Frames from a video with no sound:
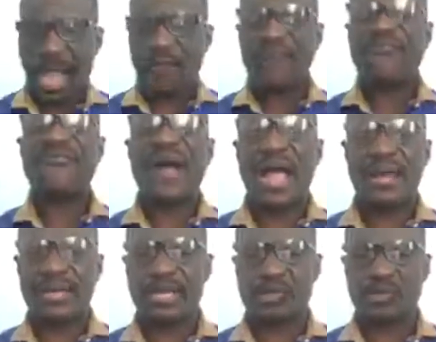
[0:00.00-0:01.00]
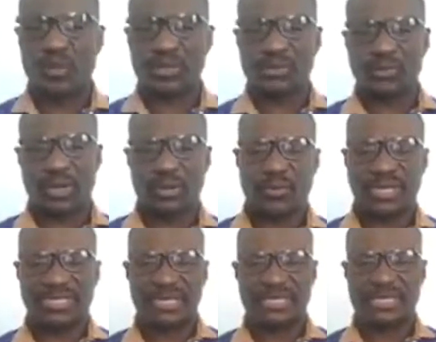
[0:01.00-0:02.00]
Our fathers, what, what,
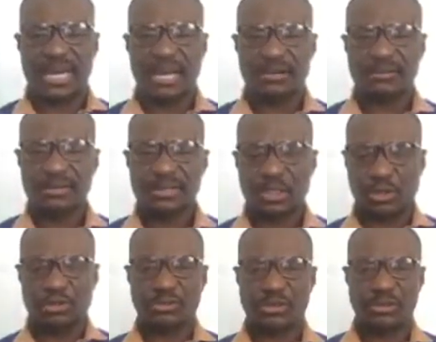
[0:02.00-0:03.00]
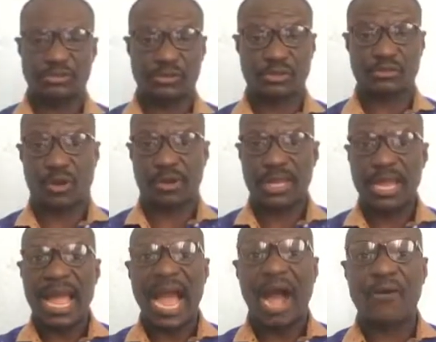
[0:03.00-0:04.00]
watch this now. She continued to talk.
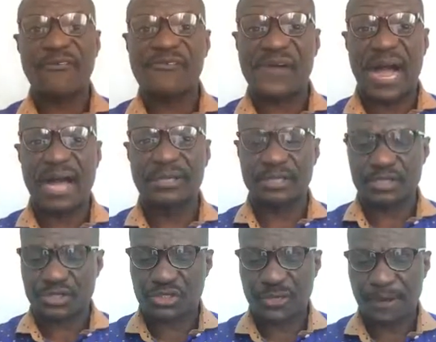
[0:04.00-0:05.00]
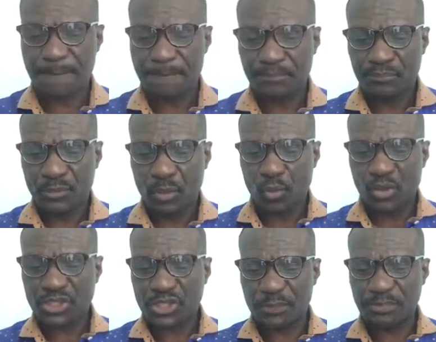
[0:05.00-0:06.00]
Our fathers
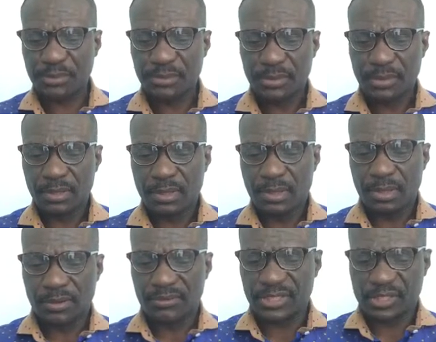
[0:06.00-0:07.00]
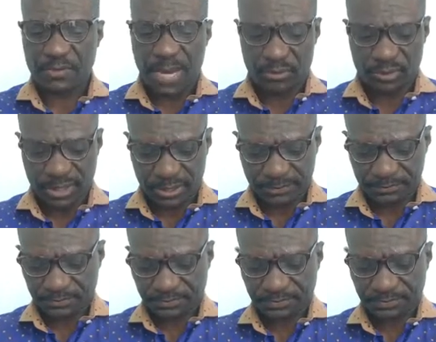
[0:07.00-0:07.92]
worship on this mountain.